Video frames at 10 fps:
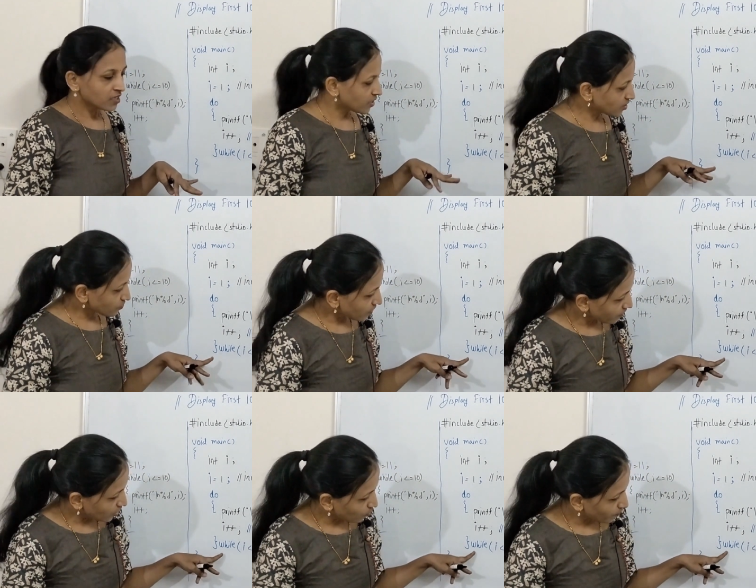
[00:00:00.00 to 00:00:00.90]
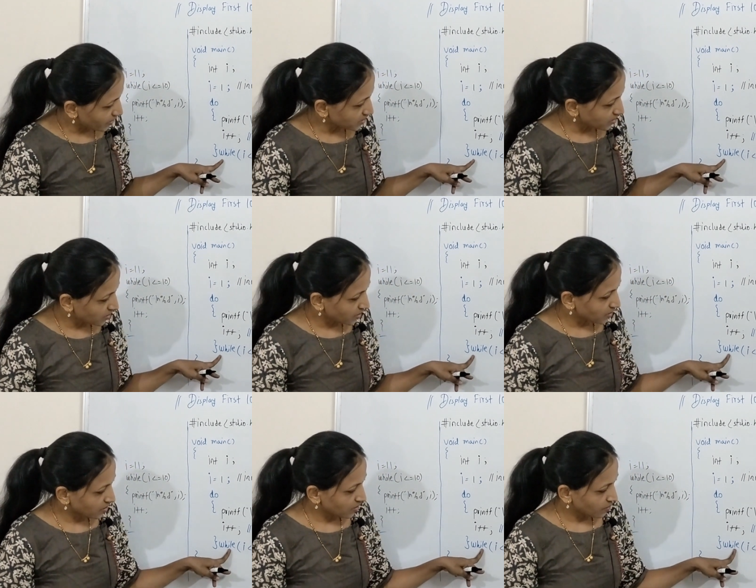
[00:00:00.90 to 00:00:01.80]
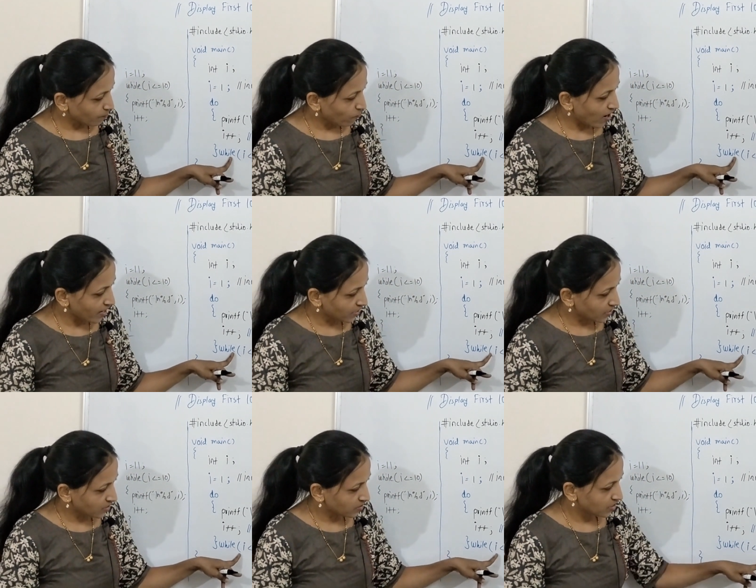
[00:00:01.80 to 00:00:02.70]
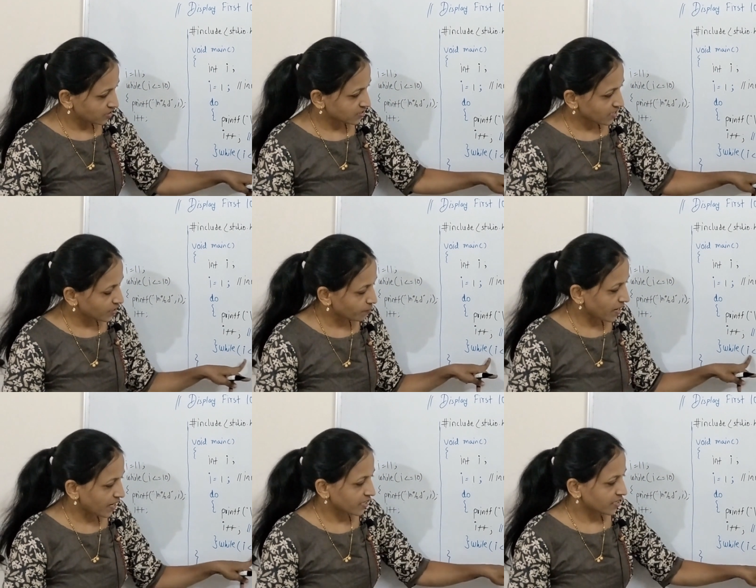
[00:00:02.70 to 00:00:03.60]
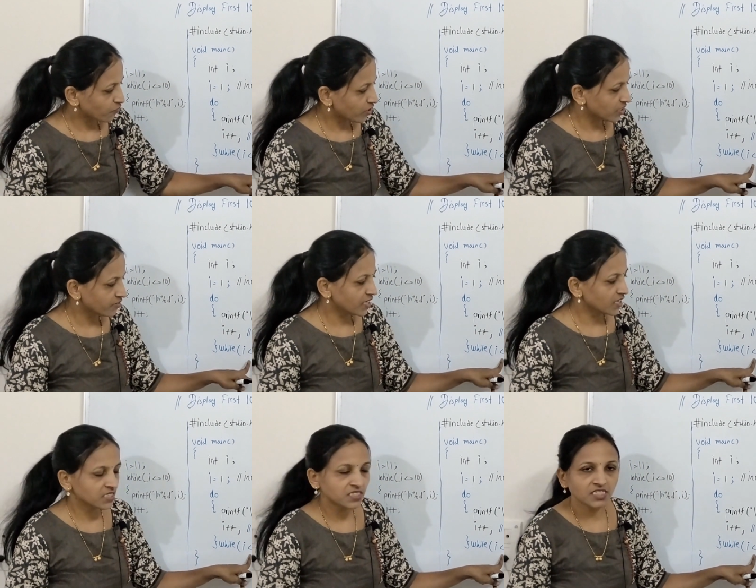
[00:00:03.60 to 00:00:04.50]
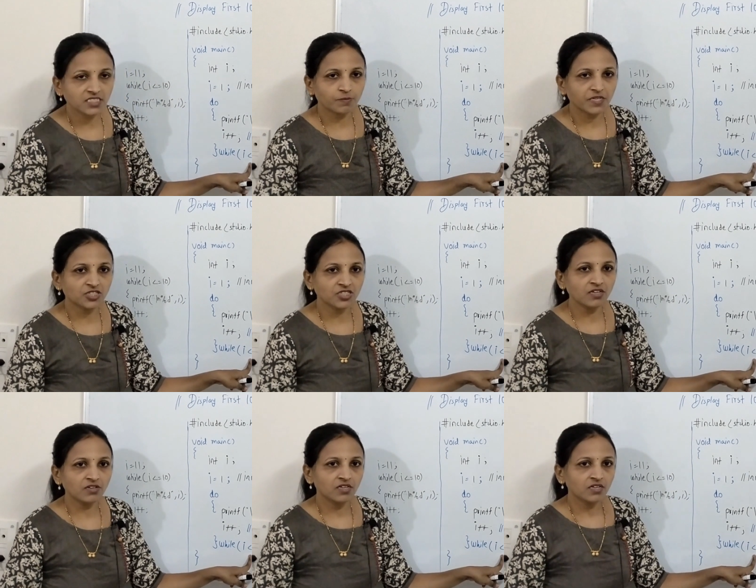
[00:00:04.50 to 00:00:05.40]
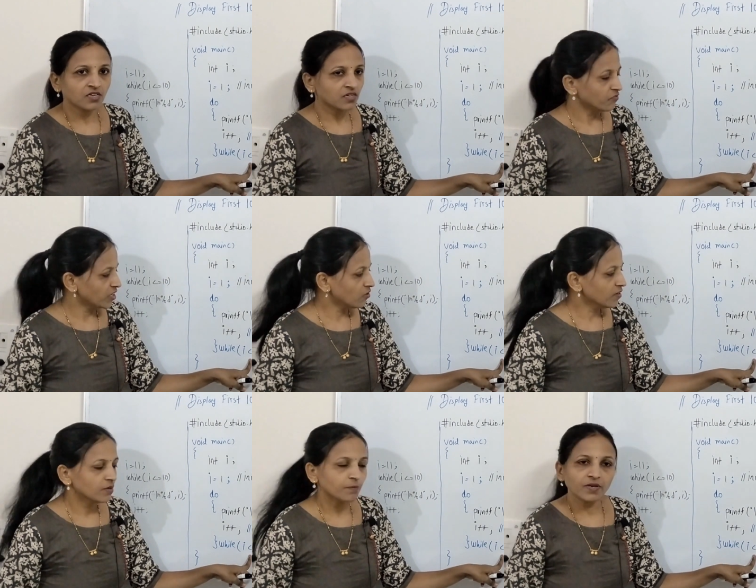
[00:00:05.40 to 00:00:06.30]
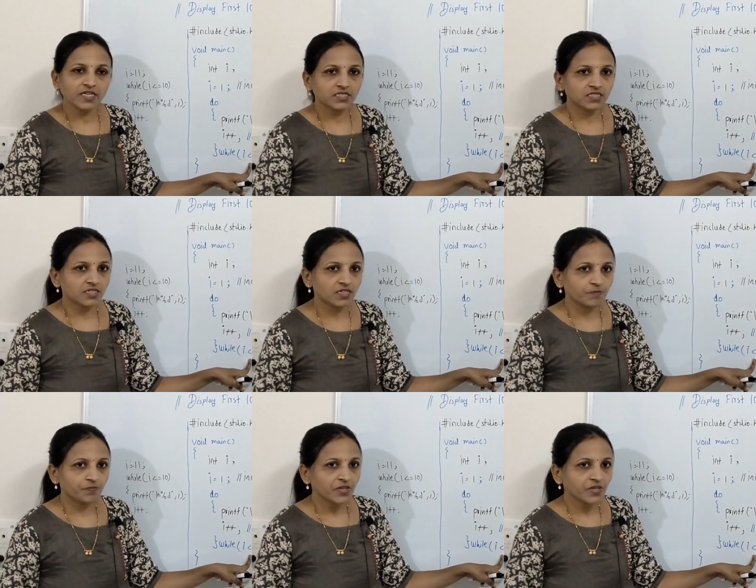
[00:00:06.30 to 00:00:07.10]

That's why we have placed here in while inside bracket whatever test expression we have placed here.